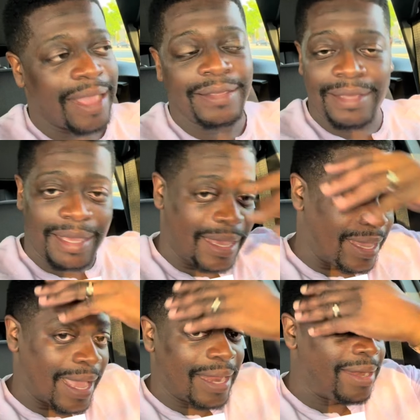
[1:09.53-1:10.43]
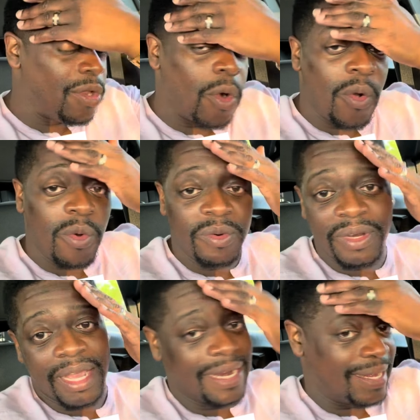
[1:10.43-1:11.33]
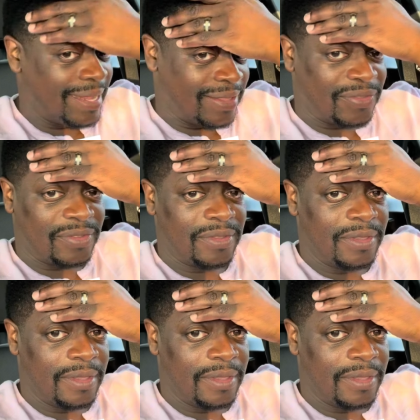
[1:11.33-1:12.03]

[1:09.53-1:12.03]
You ain't got none of this.